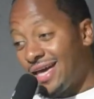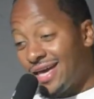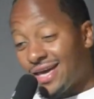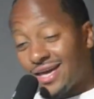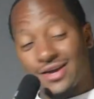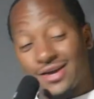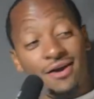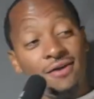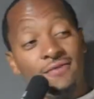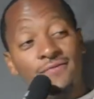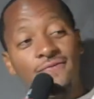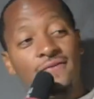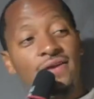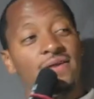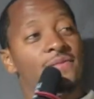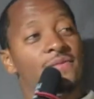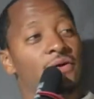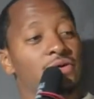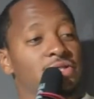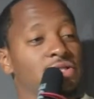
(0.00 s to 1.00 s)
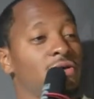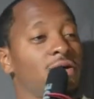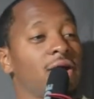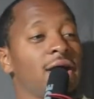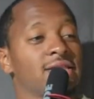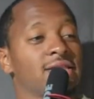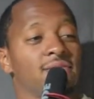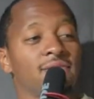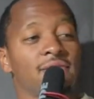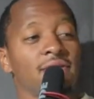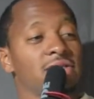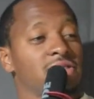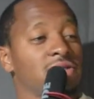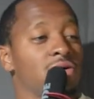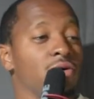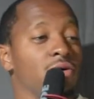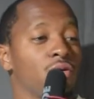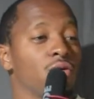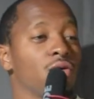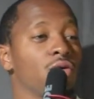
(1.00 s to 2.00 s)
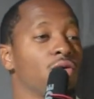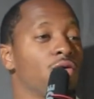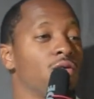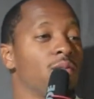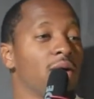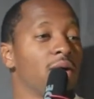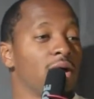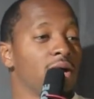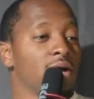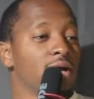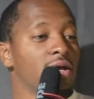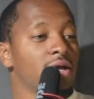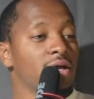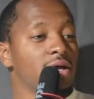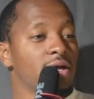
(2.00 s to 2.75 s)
Y'all females don't have to be so cruel, man.